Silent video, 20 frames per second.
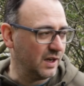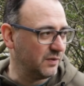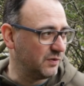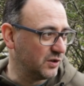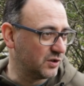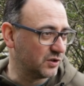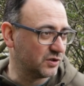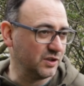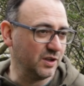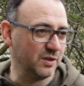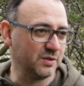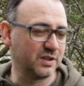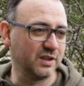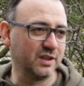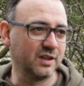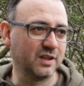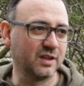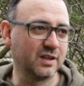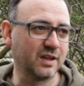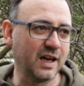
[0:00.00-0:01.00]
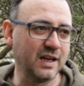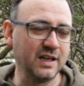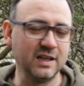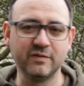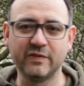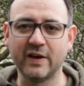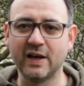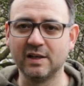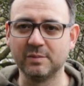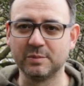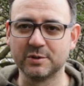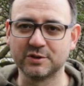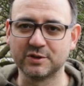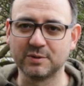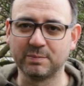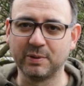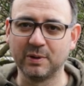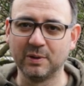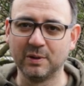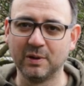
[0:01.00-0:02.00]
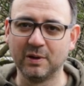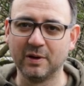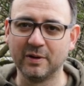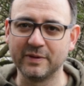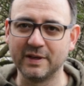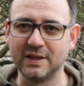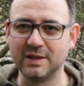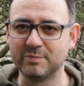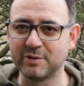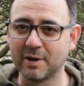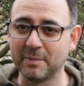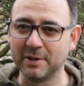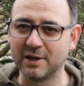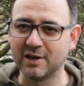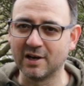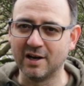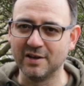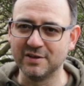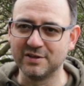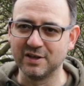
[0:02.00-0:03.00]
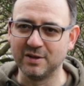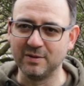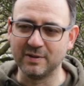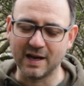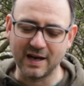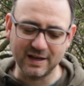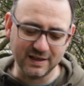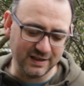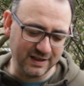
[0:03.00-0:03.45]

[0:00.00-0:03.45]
If you're just using any available support, then you probably can't do that.